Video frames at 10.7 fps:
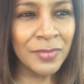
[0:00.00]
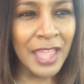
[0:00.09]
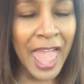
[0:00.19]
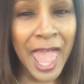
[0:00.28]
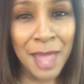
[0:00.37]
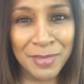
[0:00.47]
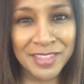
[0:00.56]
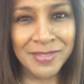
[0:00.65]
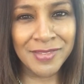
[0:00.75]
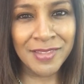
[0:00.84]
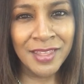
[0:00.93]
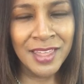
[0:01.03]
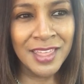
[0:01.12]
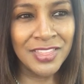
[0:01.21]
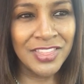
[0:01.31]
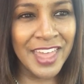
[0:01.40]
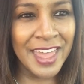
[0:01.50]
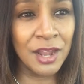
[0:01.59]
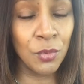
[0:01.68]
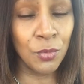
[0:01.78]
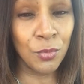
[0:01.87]
habits
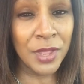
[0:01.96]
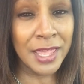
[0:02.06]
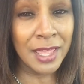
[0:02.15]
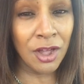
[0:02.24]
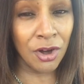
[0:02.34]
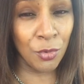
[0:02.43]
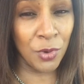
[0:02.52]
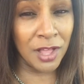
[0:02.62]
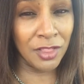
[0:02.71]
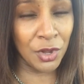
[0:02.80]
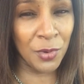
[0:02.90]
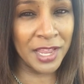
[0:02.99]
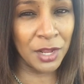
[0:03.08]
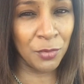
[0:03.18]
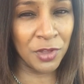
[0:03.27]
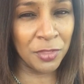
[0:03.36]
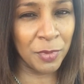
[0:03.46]
that we are well acquainted with,